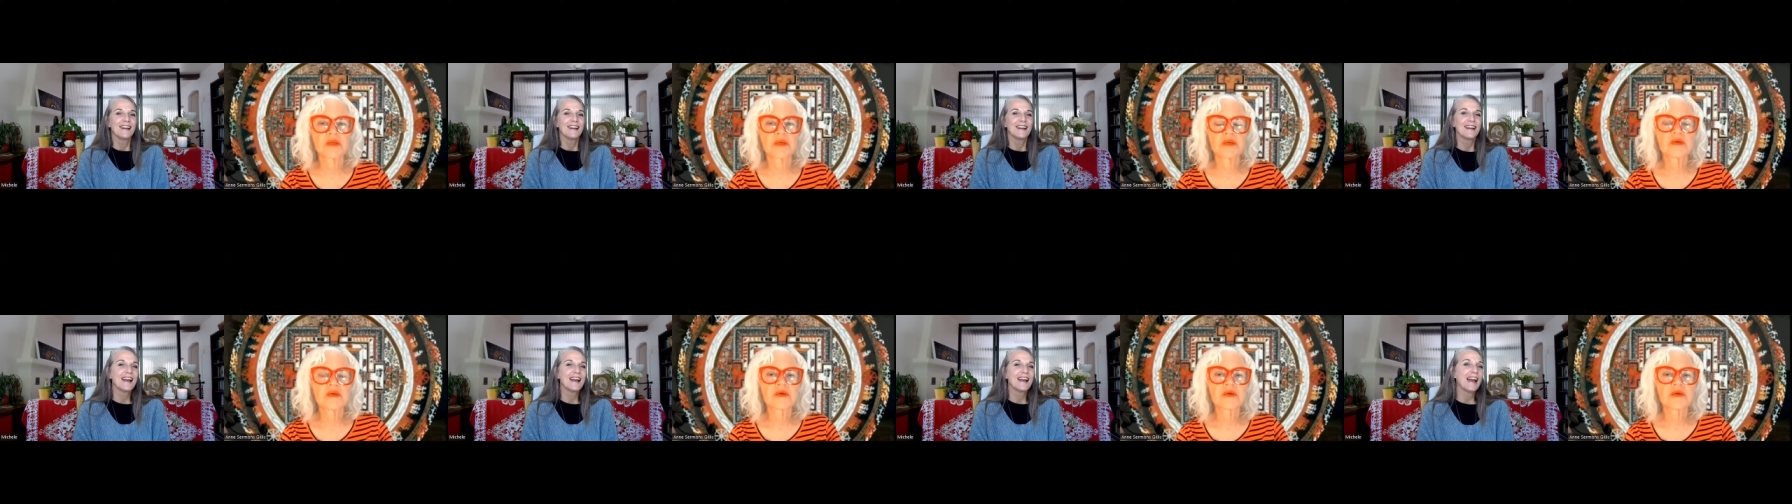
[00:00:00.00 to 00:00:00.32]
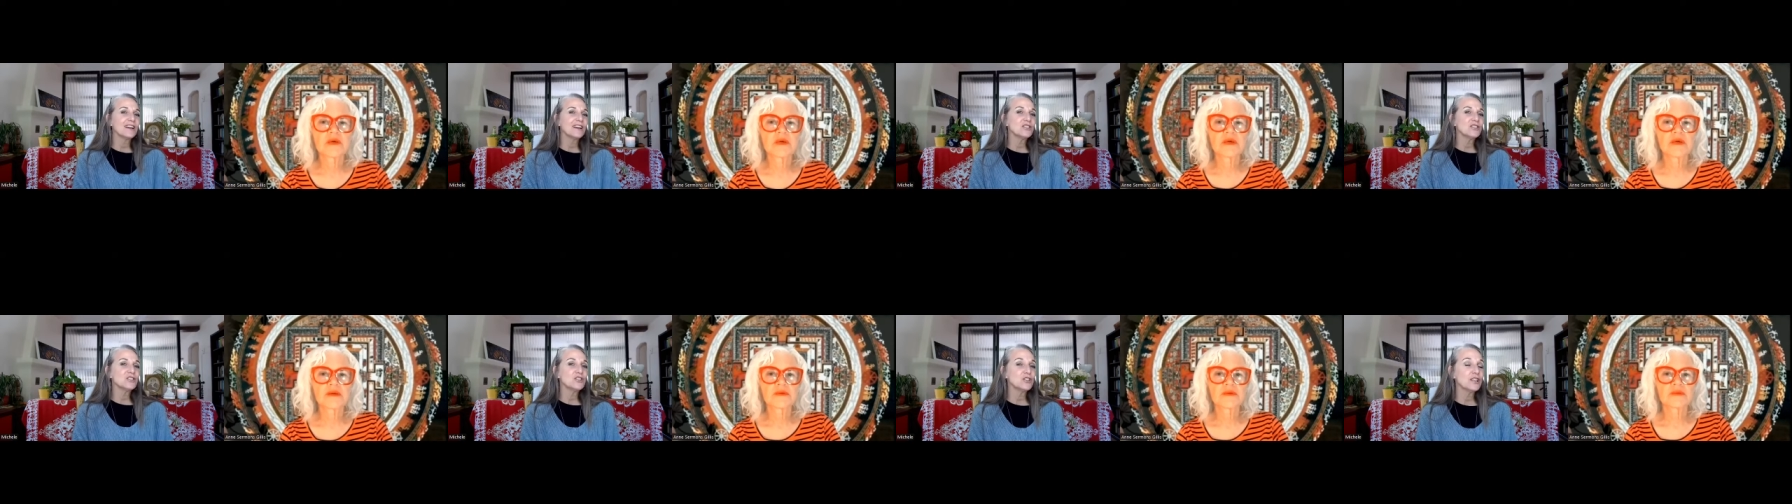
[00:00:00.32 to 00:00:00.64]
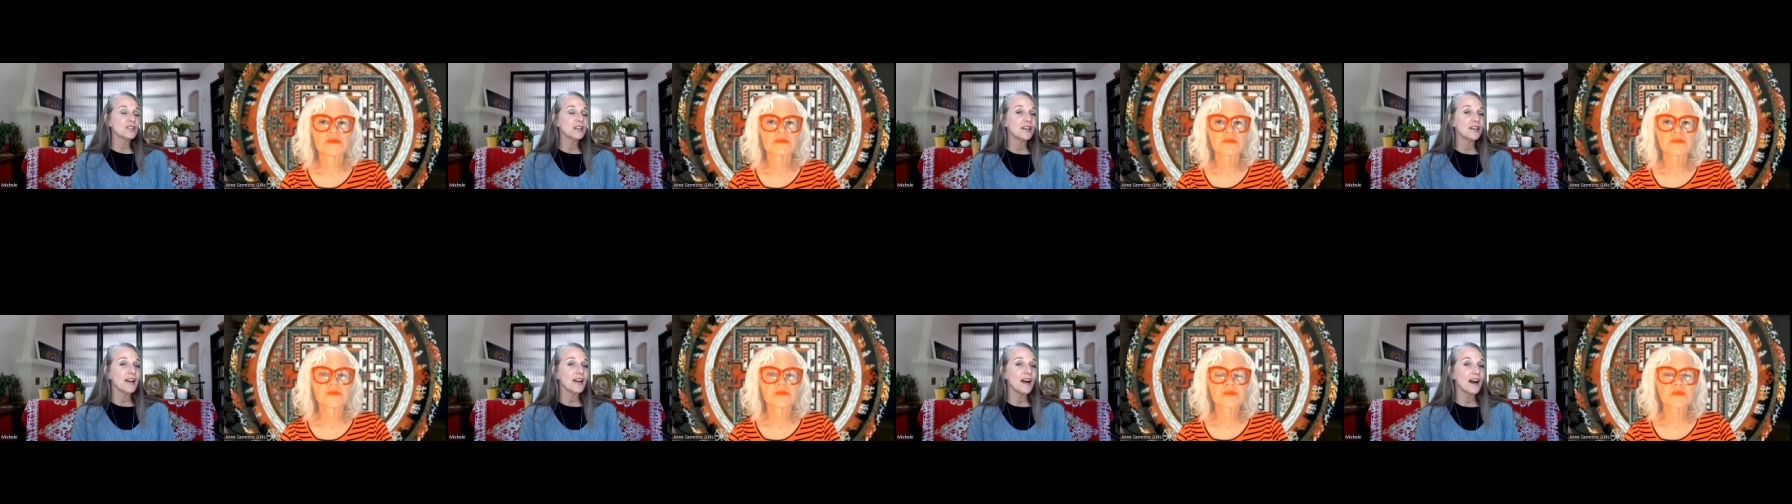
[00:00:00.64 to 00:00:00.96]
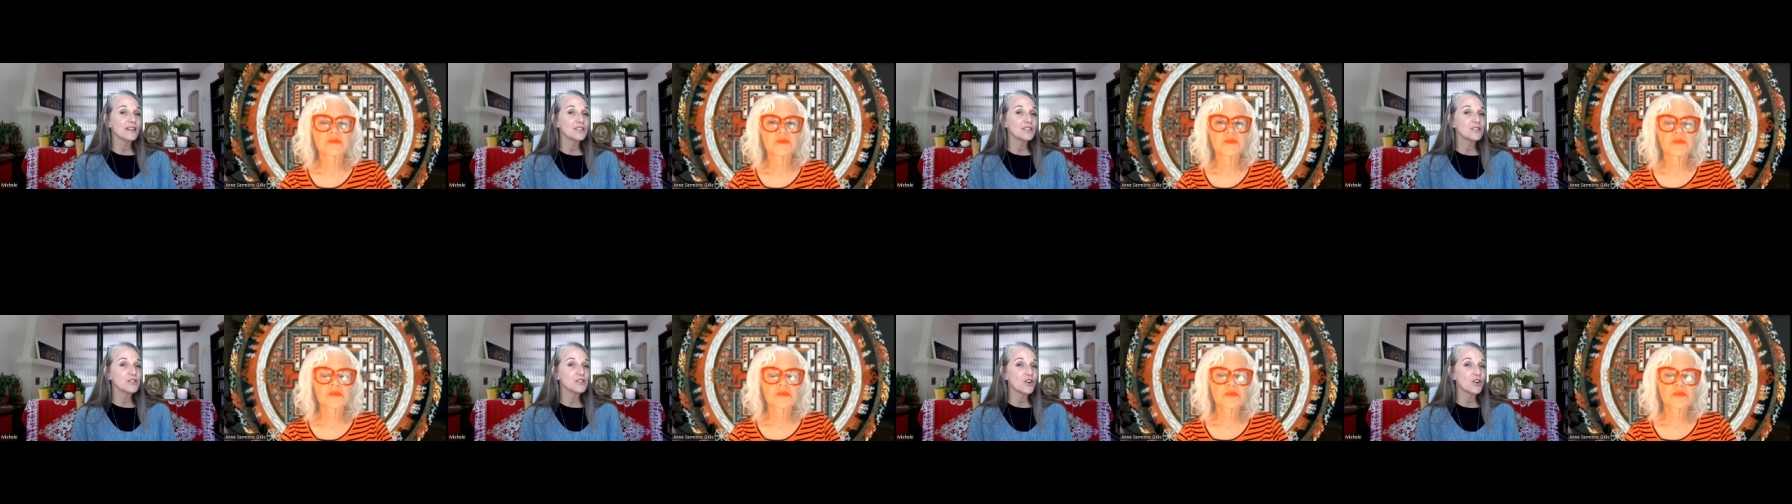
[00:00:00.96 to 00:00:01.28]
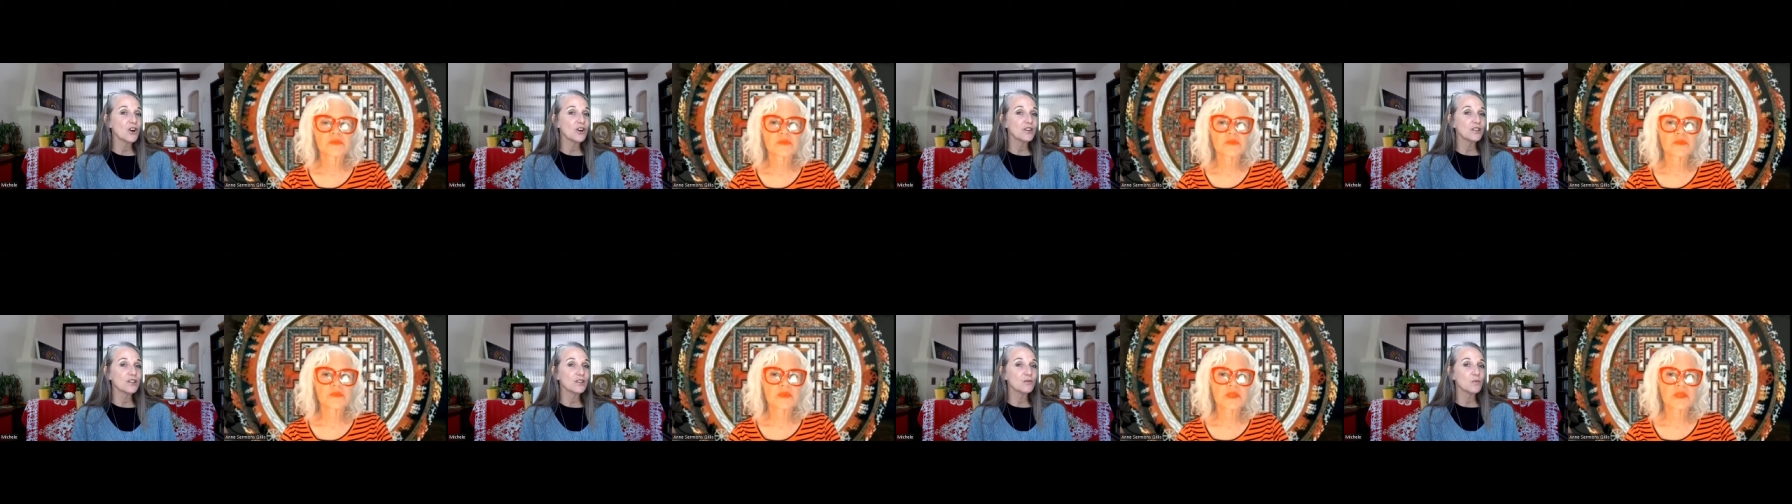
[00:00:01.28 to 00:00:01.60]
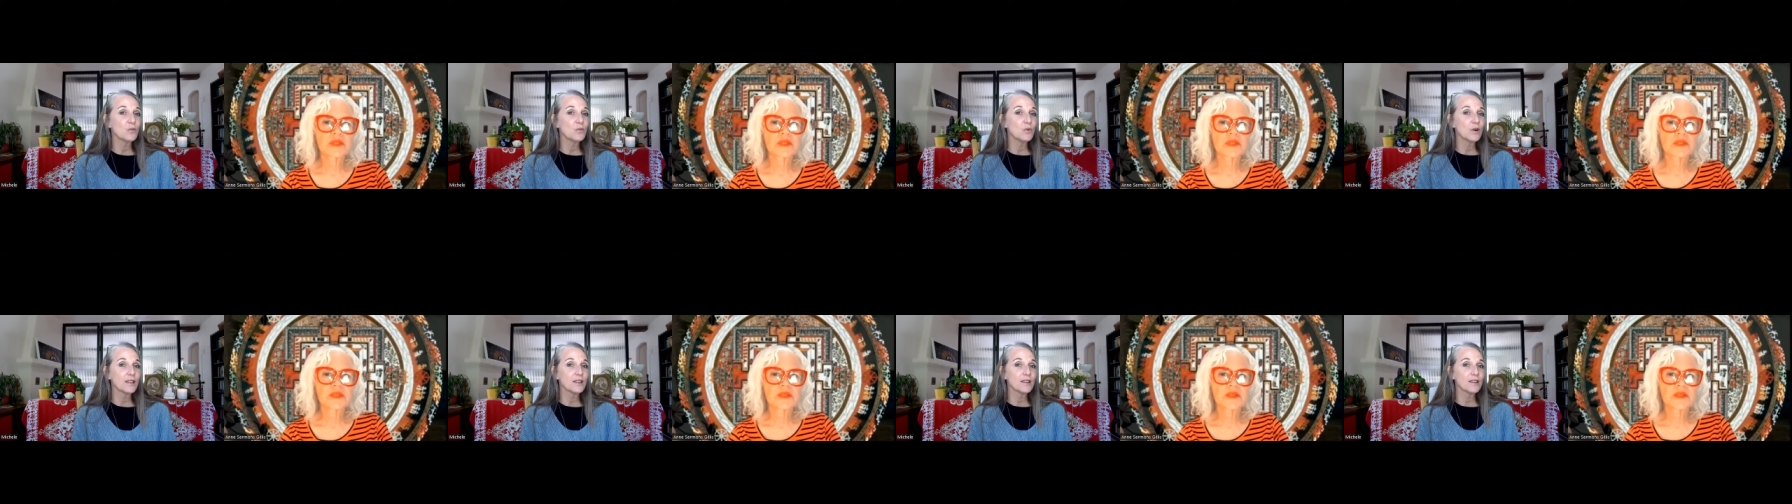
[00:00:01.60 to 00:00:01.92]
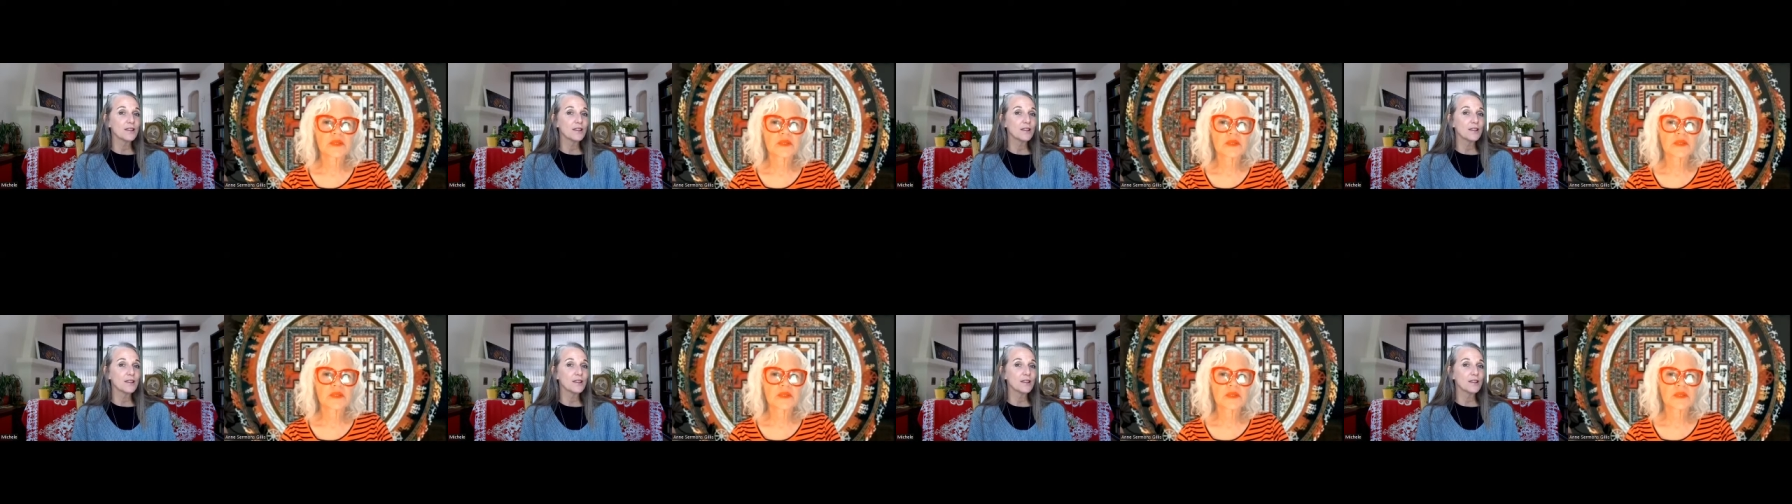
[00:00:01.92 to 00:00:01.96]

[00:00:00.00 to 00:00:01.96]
Actually, I started with